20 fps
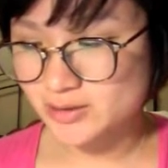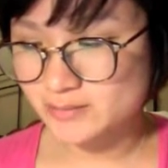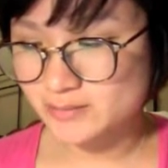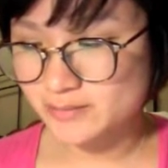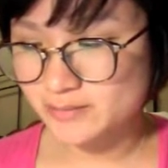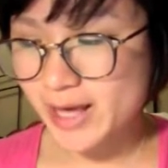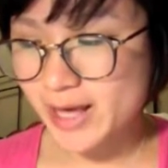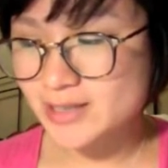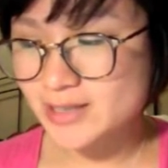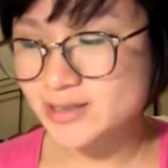
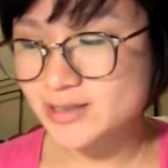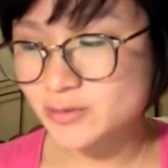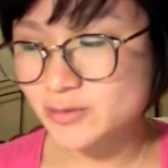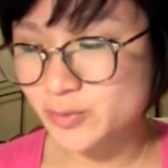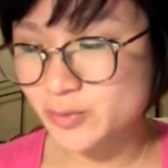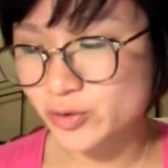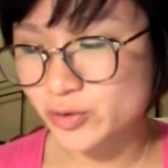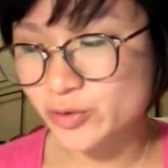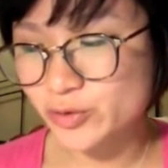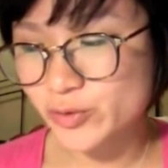past
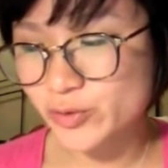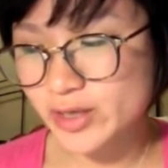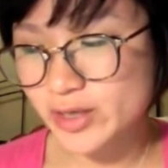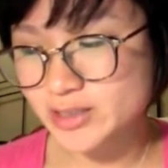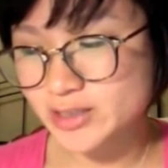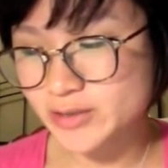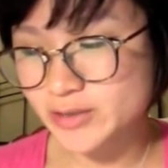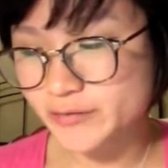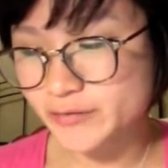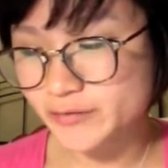
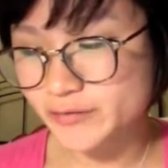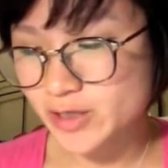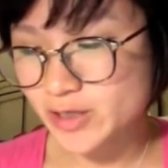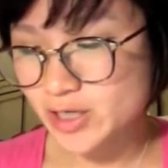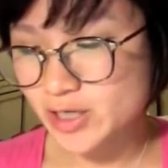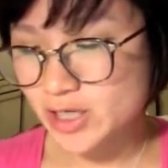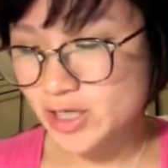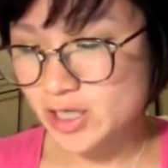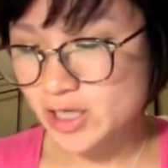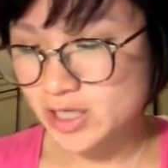progressive.
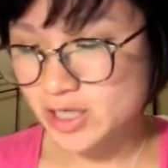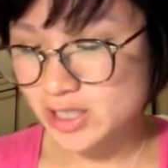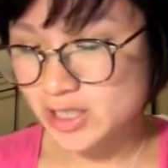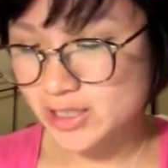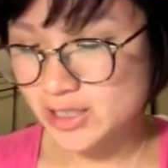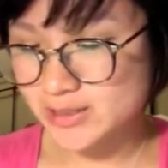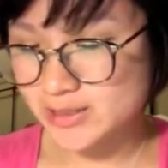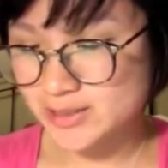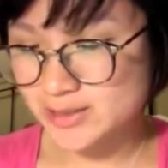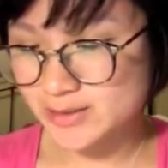
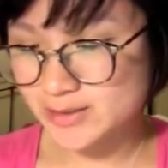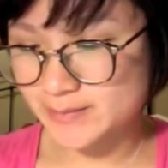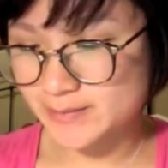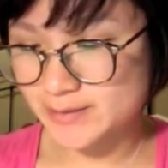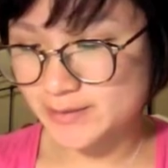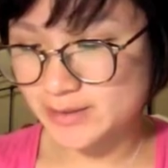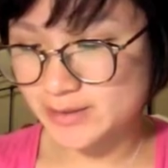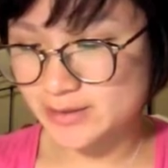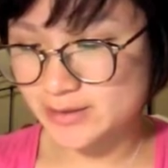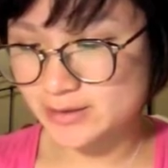It
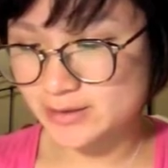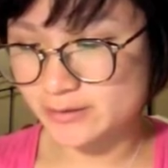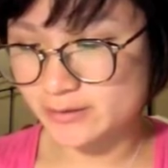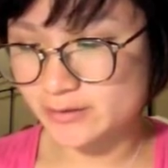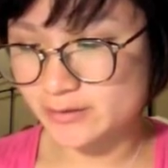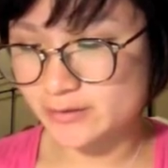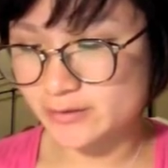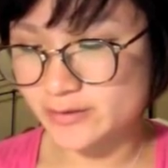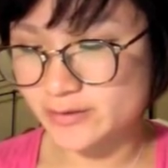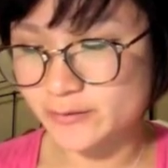means
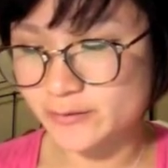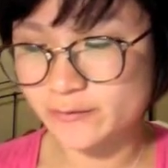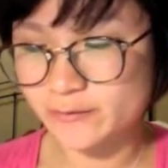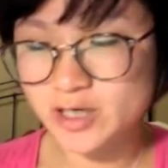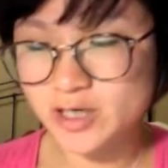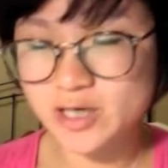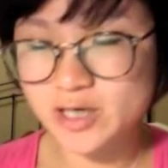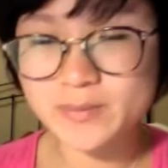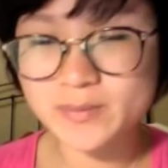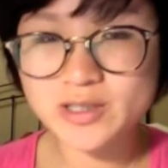the
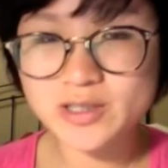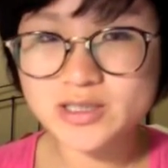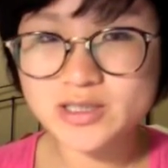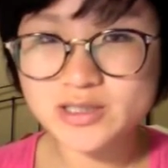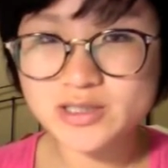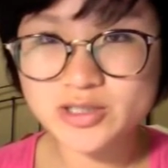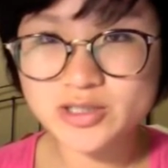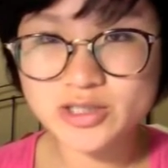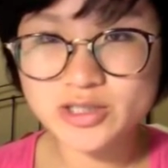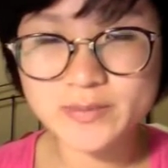verb
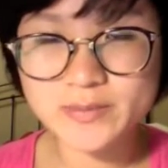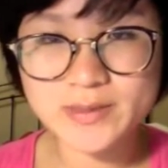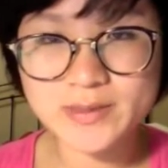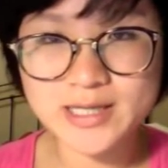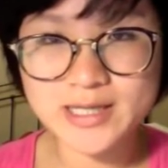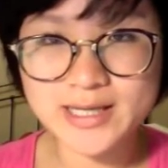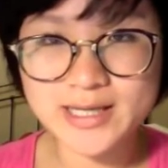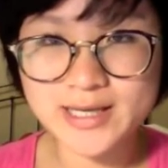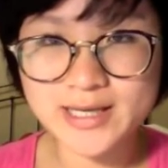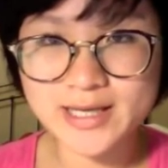took
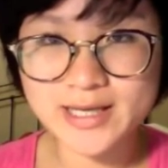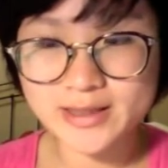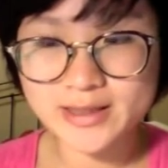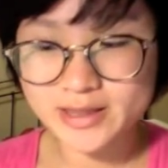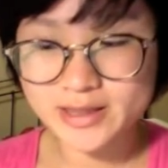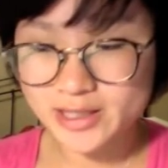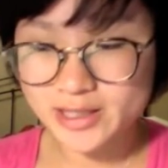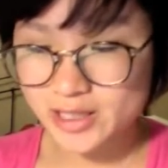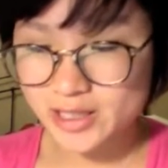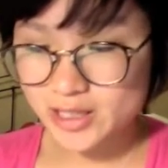place
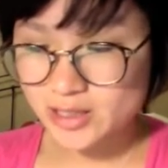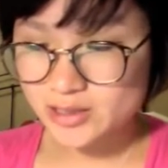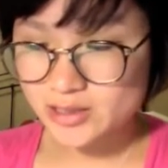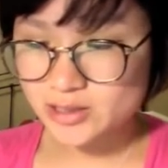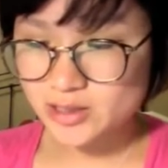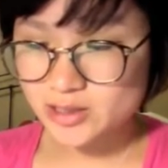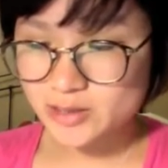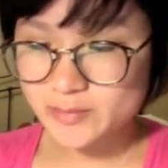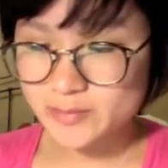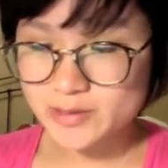
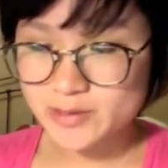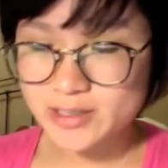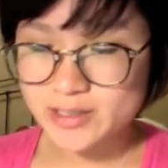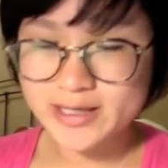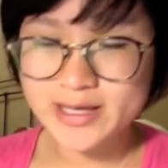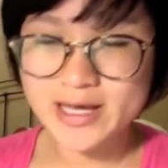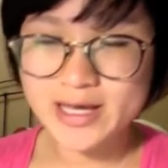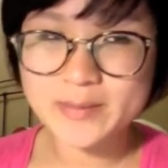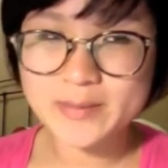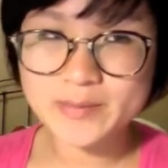
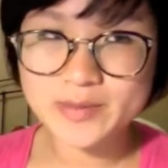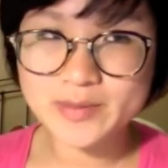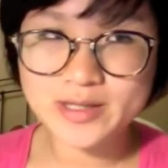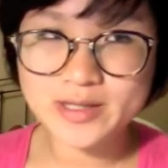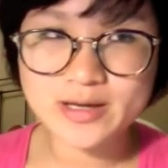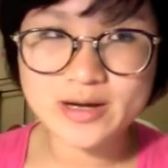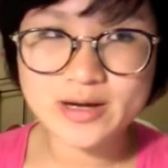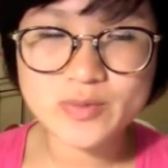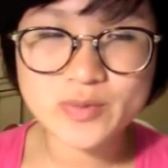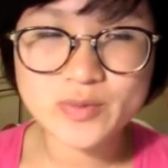a
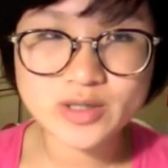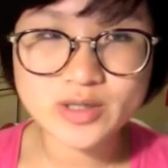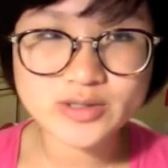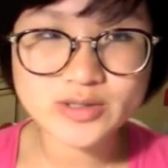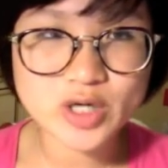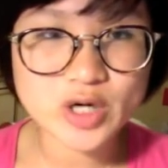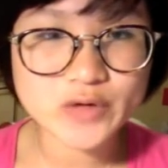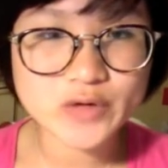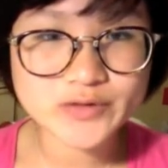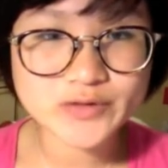period
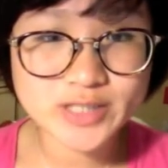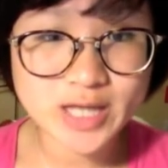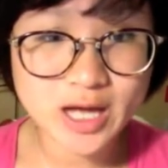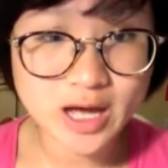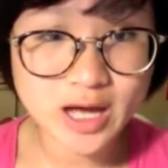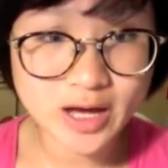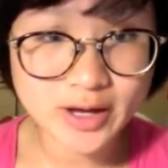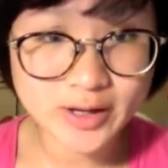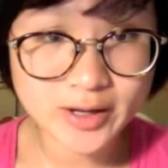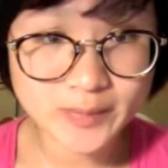of
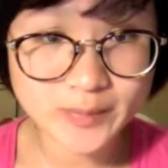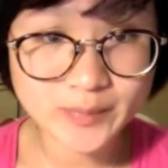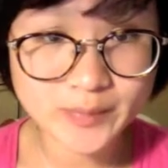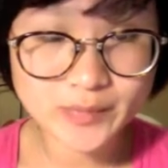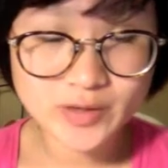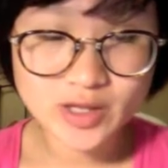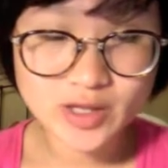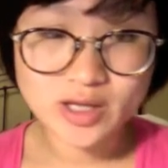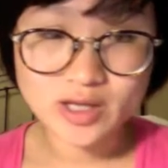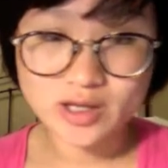time
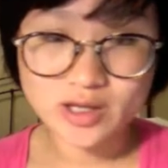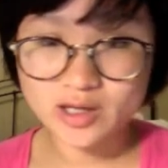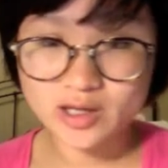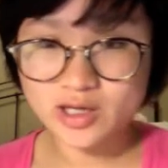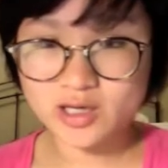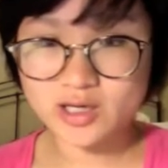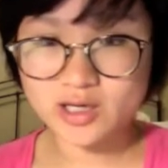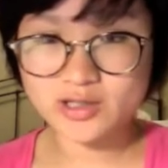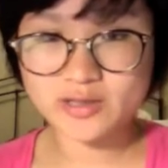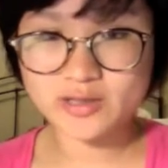
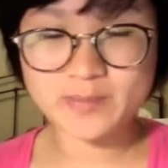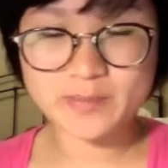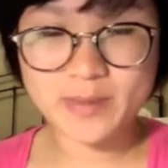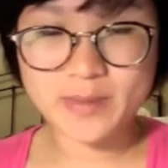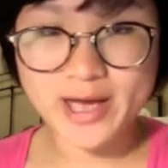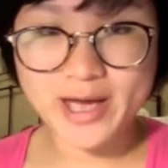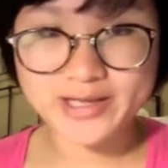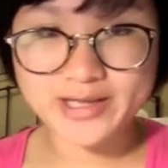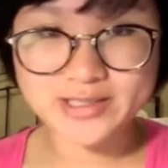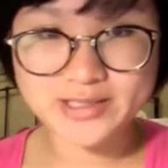in the
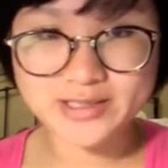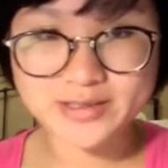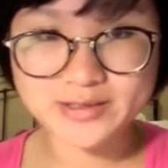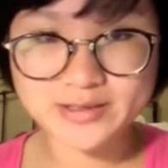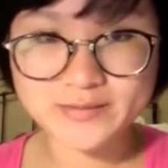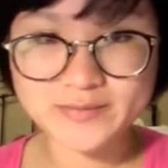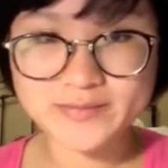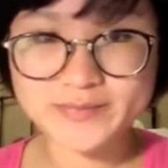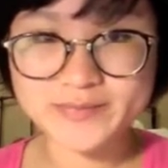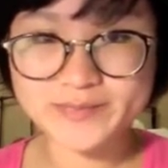past.
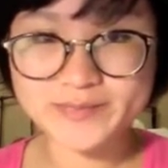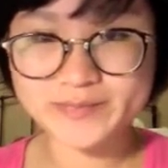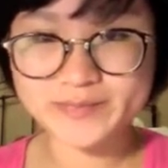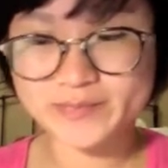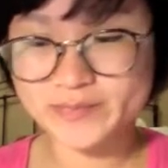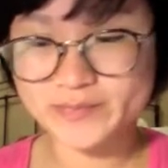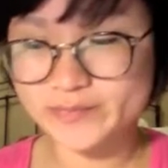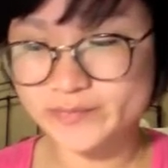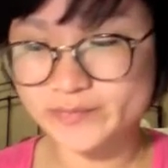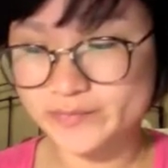
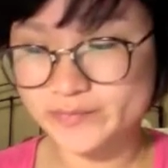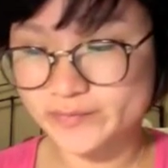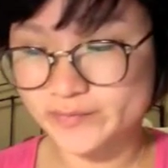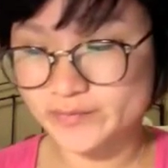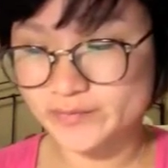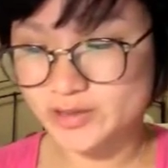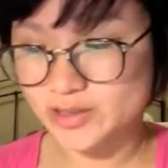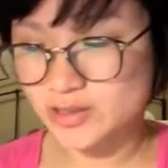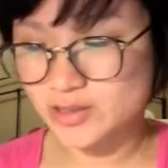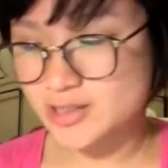
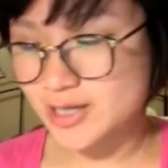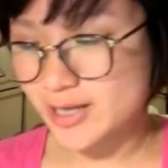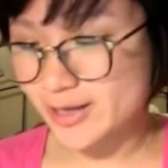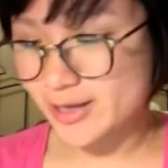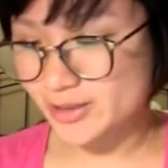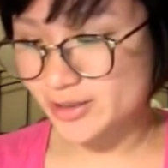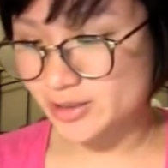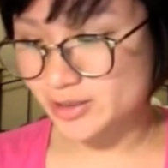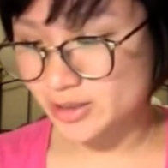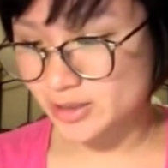Sounds
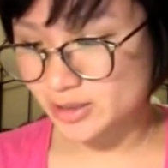like